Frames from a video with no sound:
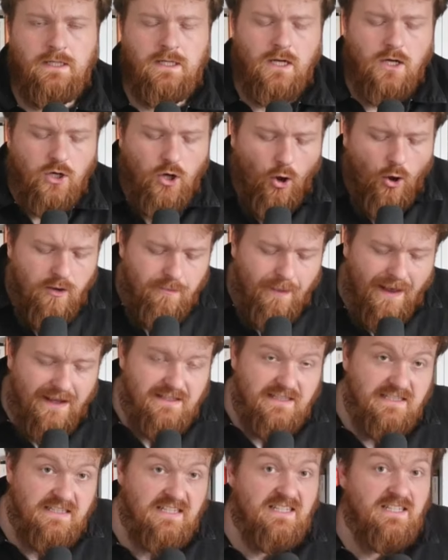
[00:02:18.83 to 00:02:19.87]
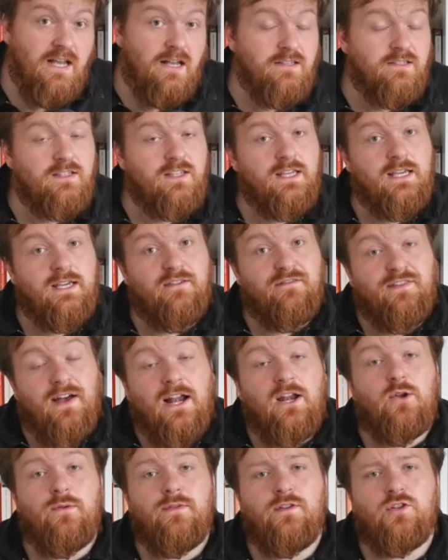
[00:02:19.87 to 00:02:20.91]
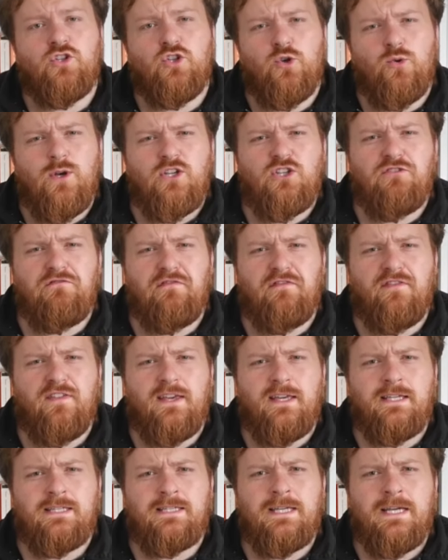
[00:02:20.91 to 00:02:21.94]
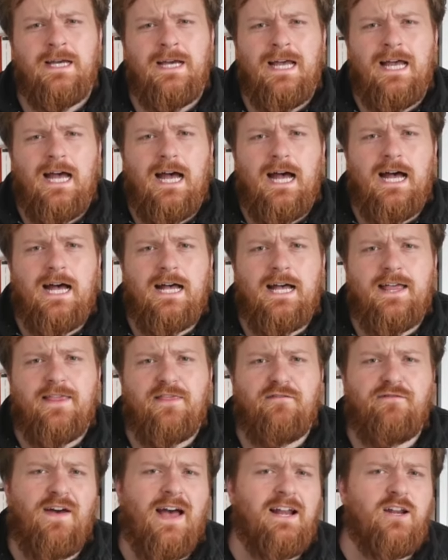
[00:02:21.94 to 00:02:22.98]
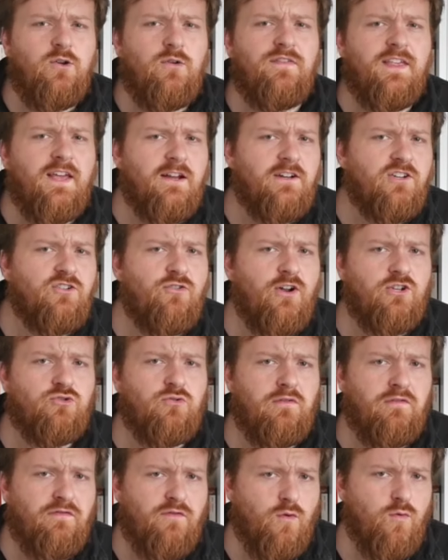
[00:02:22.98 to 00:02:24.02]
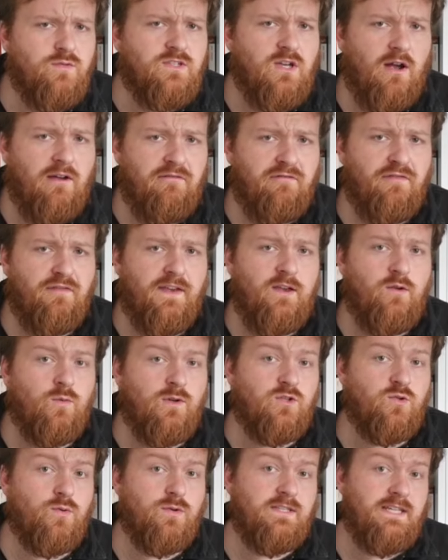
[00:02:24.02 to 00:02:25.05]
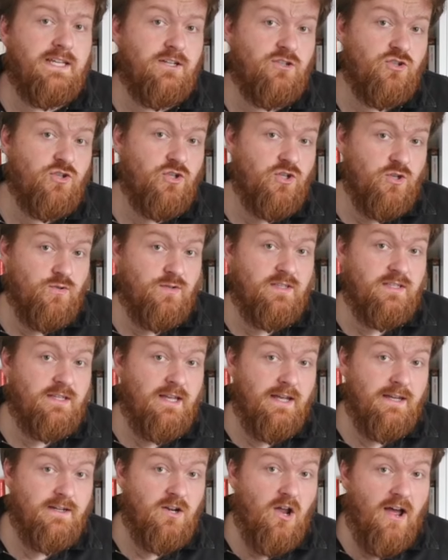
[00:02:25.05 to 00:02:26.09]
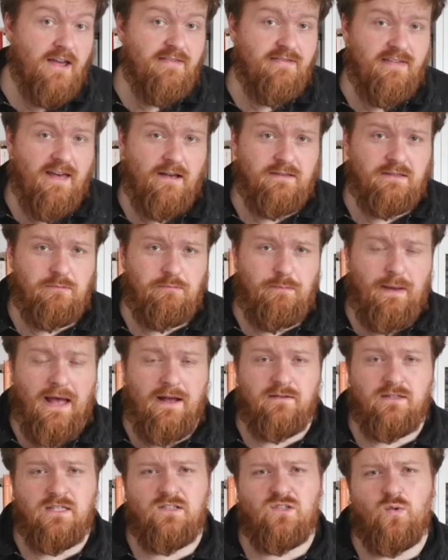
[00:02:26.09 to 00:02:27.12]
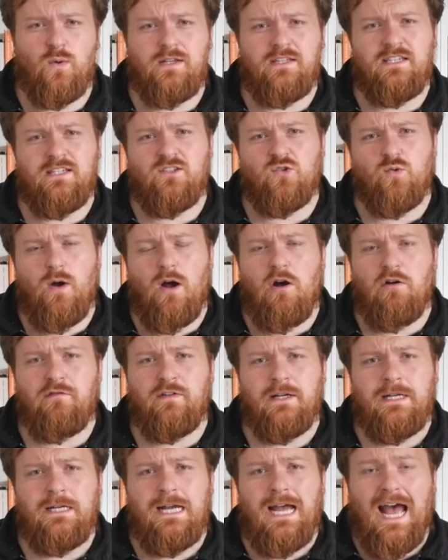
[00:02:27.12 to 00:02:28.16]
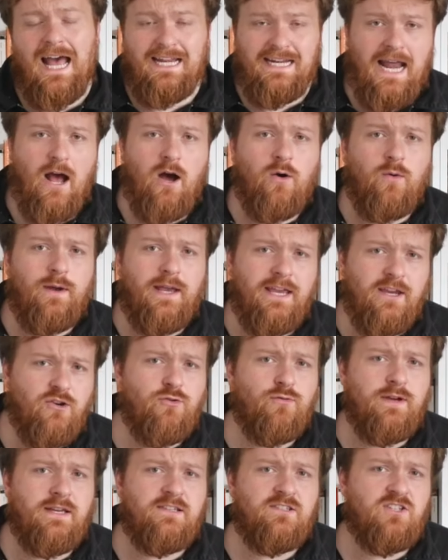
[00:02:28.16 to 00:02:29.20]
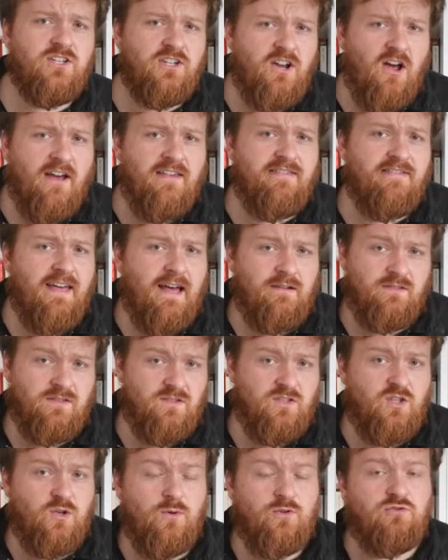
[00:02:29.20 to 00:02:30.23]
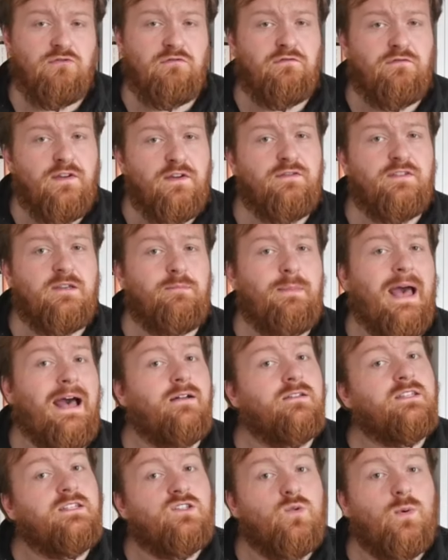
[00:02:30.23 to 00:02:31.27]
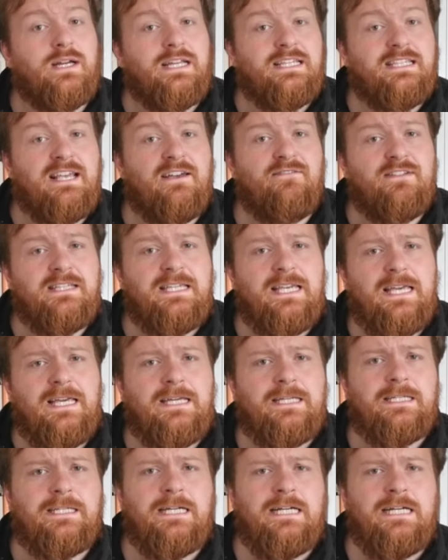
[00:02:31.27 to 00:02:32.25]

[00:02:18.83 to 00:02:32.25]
Going back to discuss the value of the tuition fees, the value of the undergraduate full-time fee, which was introduced at £9,000 in 2012 and now increased to £9,250 in 2017,